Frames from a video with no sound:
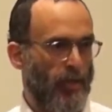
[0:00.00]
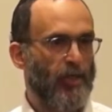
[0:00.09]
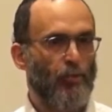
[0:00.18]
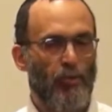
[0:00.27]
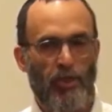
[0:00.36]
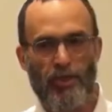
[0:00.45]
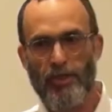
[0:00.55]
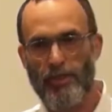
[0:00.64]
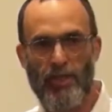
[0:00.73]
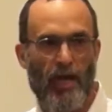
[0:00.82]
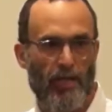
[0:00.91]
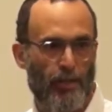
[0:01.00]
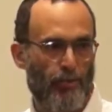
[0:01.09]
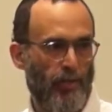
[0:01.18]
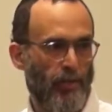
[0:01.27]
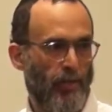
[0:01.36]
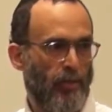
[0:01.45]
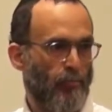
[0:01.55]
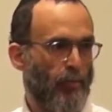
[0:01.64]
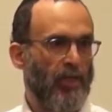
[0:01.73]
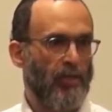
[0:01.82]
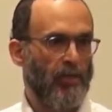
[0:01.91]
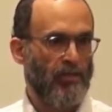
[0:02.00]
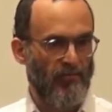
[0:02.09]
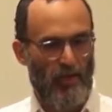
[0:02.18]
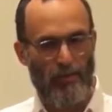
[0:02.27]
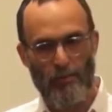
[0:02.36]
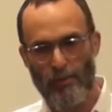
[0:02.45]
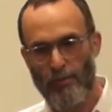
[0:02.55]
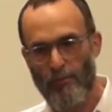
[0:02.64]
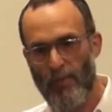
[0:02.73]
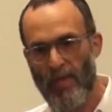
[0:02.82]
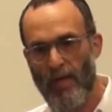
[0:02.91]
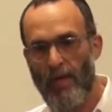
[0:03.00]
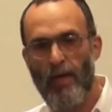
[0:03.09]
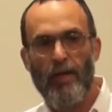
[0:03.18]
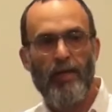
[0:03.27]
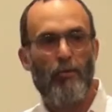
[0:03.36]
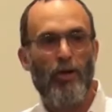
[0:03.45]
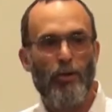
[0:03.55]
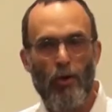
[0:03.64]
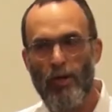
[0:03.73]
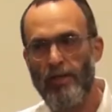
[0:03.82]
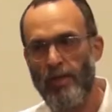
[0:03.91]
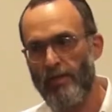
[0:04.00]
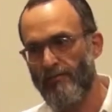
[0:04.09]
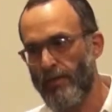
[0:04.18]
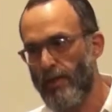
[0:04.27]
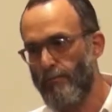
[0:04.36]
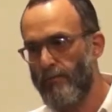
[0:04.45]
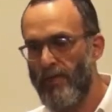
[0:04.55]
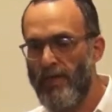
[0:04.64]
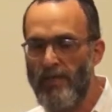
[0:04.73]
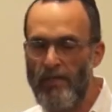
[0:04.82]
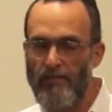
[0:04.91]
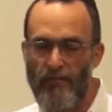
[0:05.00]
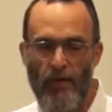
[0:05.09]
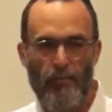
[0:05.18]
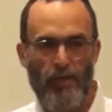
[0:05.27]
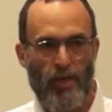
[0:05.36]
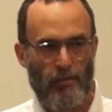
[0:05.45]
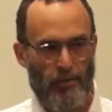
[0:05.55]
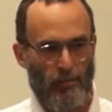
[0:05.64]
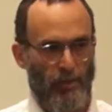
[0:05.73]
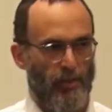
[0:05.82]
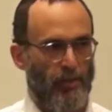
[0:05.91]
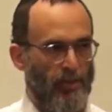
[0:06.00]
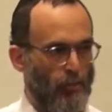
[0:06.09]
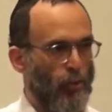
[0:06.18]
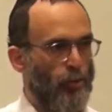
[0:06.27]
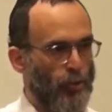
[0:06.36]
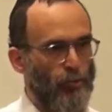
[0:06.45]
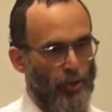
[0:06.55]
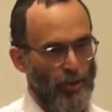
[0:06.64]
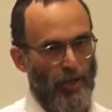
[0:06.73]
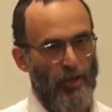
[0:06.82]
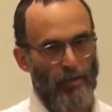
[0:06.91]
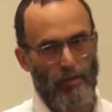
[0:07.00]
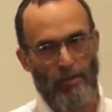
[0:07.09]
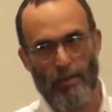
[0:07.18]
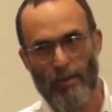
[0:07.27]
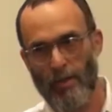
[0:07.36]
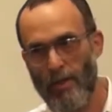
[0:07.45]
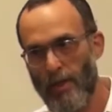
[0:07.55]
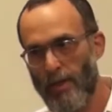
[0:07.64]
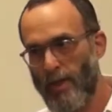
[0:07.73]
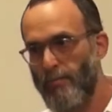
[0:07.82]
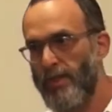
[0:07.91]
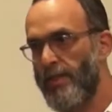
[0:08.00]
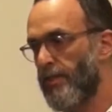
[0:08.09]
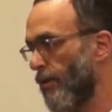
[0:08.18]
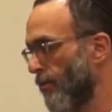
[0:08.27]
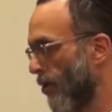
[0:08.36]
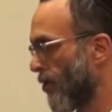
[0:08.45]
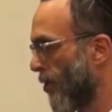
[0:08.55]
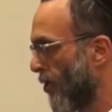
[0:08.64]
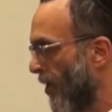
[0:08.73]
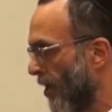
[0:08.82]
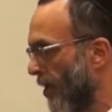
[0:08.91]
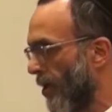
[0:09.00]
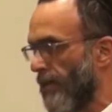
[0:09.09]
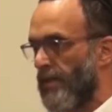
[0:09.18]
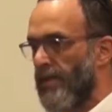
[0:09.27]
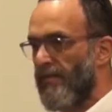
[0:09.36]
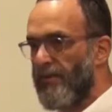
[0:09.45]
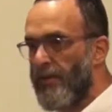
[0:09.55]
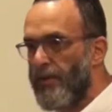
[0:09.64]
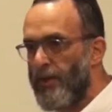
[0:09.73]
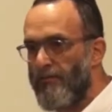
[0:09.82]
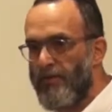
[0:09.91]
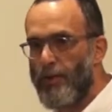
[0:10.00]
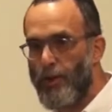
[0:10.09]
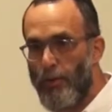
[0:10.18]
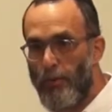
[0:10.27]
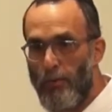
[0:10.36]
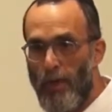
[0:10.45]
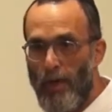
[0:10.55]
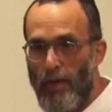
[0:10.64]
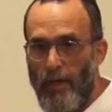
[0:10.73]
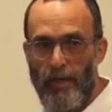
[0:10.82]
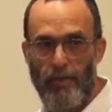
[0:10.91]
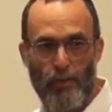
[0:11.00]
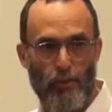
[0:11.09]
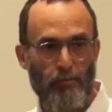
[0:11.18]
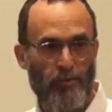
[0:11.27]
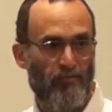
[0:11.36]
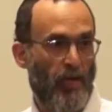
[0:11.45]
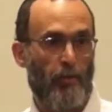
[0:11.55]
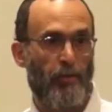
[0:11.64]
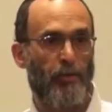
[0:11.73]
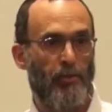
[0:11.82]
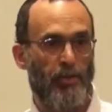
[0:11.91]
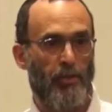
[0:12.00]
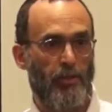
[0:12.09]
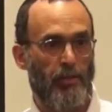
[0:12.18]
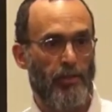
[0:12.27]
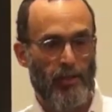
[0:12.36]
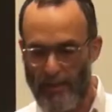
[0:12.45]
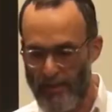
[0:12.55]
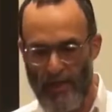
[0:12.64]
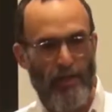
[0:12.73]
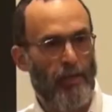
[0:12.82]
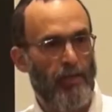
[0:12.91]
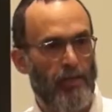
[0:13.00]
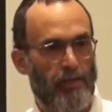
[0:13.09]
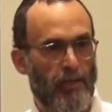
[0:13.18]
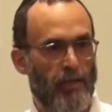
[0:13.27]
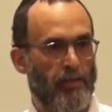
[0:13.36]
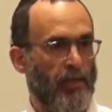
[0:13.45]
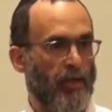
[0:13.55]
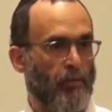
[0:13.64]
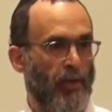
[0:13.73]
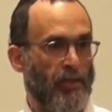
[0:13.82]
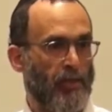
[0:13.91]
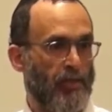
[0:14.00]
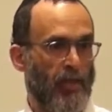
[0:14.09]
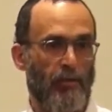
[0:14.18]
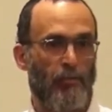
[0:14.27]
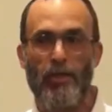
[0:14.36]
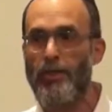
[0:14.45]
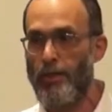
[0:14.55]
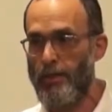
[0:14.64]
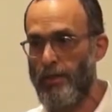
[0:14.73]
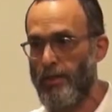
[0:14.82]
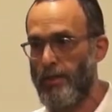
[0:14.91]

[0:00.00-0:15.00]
It's religious doctrine. It means as follows. There are no identifiable characteristics that all Jews share. That means there's no such thing as a definition of a Jew in terms of characteristics. It's not an ethnicity, it's not a race, it's not a religion.